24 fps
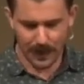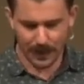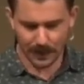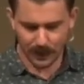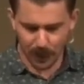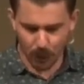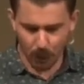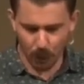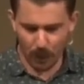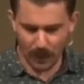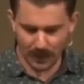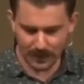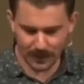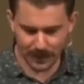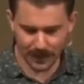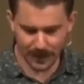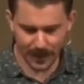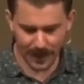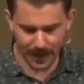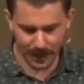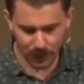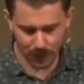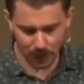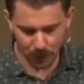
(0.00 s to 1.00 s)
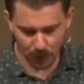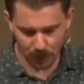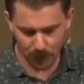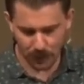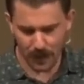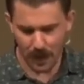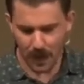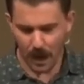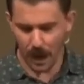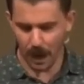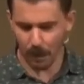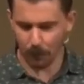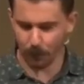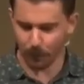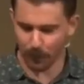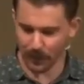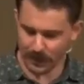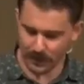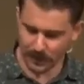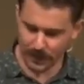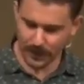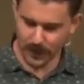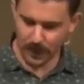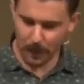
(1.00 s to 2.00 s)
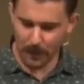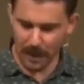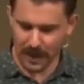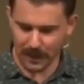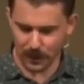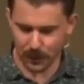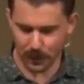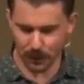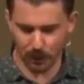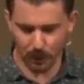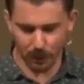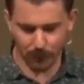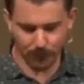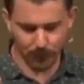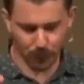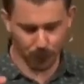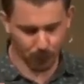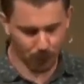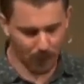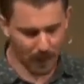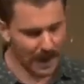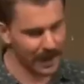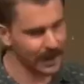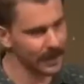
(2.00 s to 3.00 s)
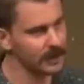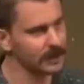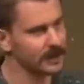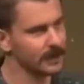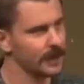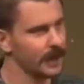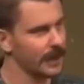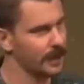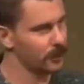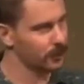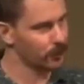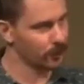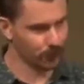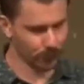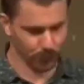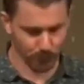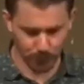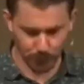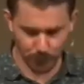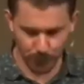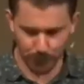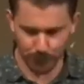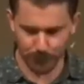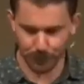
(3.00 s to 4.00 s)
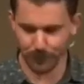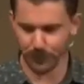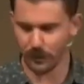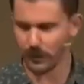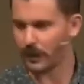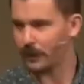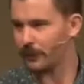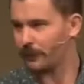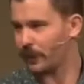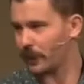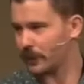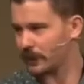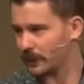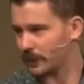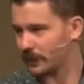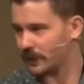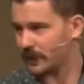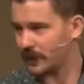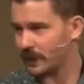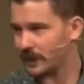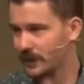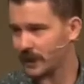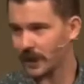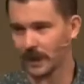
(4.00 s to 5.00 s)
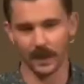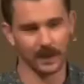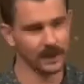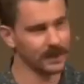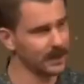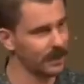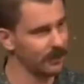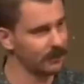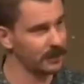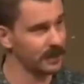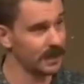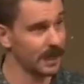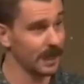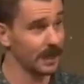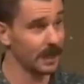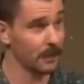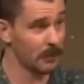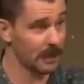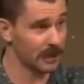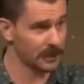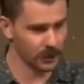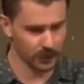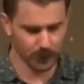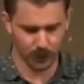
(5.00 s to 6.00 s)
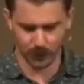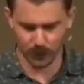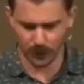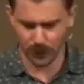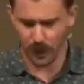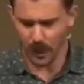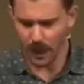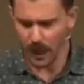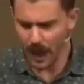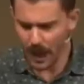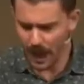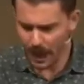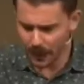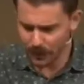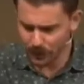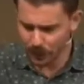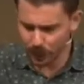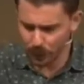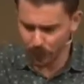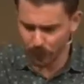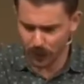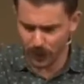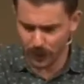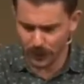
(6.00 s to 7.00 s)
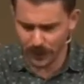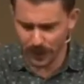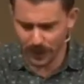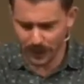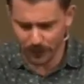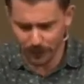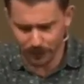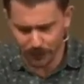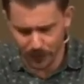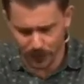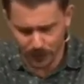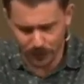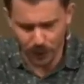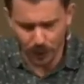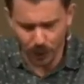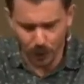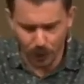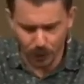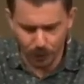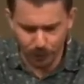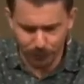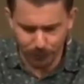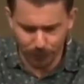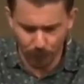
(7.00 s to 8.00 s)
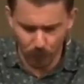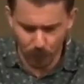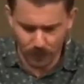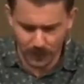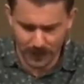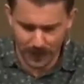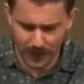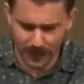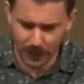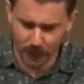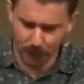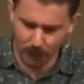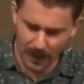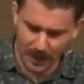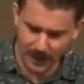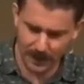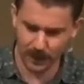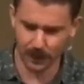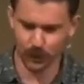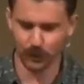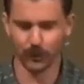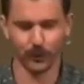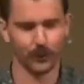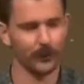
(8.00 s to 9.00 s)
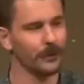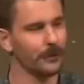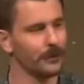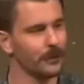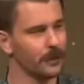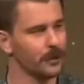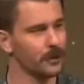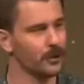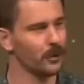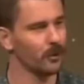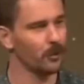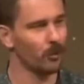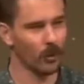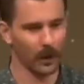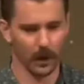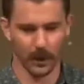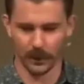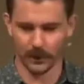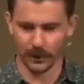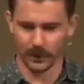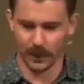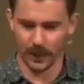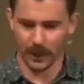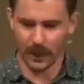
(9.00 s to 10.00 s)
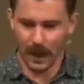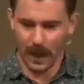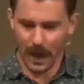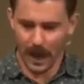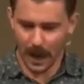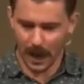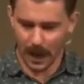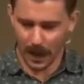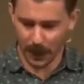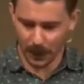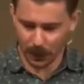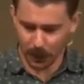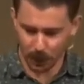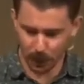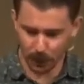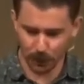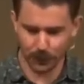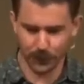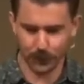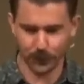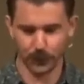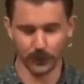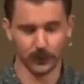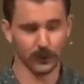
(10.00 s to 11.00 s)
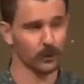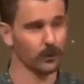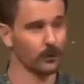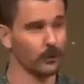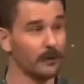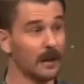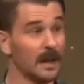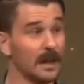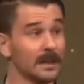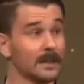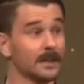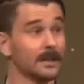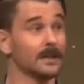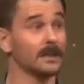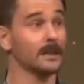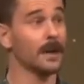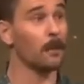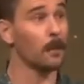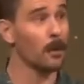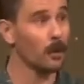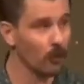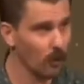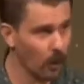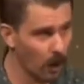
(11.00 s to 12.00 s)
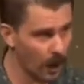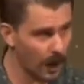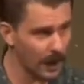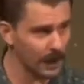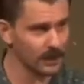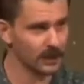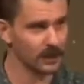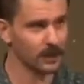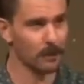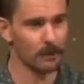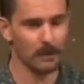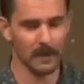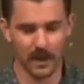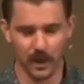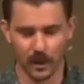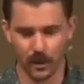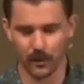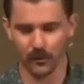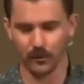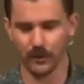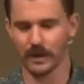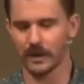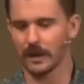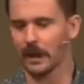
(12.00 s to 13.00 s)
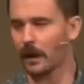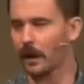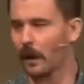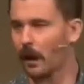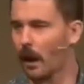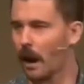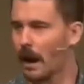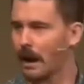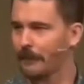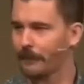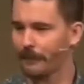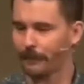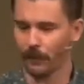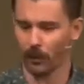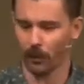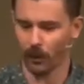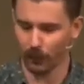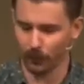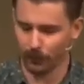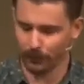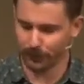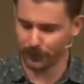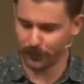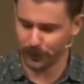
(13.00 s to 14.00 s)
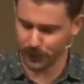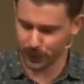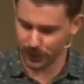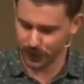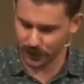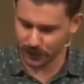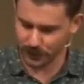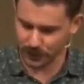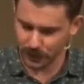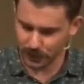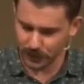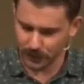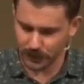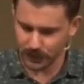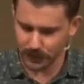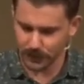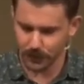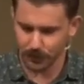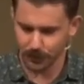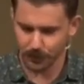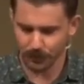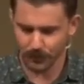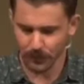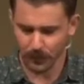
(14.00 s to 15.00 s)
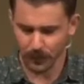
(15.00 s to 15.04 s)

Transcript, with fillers: And so, once again, John uh, brings in the mention of grace and truth in verses 16 and 17. He mentioned those uh, two words in verse 14 grace and truth, the two words that uh, are used to sort of summarize the ministry and the life of Jesus.